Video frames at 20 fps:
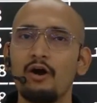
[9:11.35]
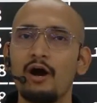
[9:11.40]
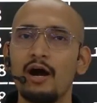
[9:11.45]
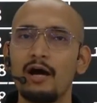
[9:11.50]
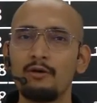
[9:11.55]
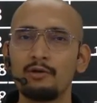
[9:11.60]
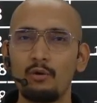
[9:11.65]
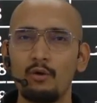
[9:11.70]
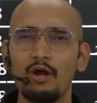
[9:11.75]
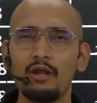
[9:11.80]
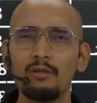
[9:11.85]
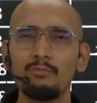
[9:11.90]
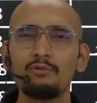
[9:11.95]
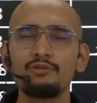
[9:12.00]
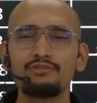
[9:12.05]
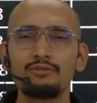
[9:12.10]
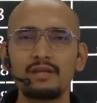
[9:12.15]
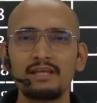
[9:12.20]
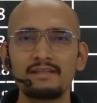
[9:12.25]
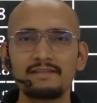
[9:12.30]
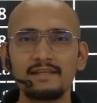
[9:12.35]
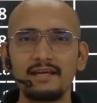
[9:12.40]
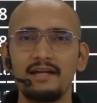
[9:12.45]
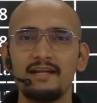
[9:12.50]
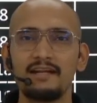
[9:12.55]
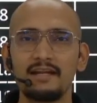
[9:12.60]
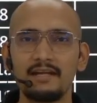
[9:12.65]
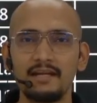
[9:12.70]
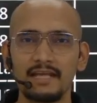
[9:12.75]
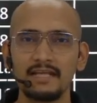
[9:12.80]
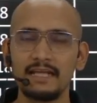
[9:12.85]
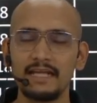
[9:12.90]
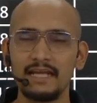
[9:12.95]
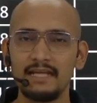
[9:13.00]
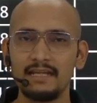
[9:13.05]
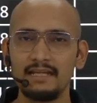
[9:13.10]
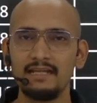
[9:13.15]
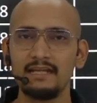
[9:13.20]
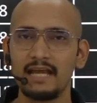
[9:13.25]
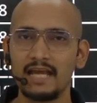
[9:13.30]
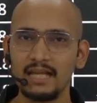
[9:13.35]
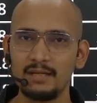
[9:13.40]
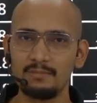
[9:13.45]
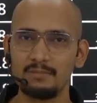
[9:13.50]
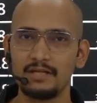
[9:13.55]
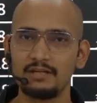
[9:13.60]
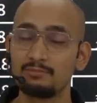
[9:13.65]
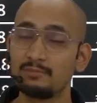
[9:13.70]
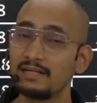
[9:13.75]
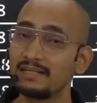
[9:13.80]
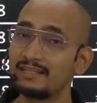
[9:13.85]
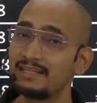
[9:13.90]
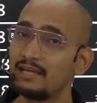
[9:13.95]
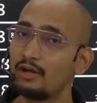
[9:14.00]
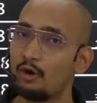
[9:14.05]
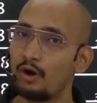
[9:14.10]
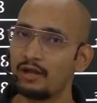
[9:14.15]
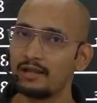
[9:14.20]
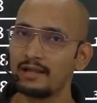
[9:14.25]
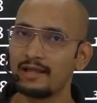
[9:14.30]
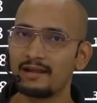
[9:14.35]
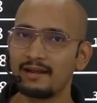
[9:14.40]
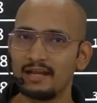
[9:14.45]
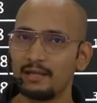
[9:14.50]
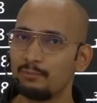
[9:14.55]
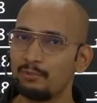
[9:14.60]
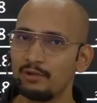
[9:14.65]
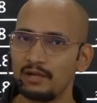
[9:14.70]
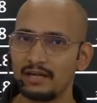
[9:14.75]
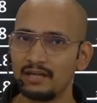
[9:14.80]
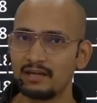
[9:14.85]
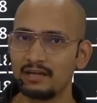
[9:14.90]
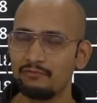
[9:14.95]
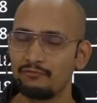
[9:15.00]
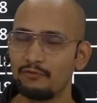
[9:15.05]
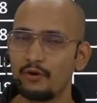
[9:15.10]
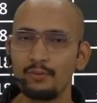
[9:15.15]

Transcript: almost, you can say, 118 elements, but they all are laboratory formed.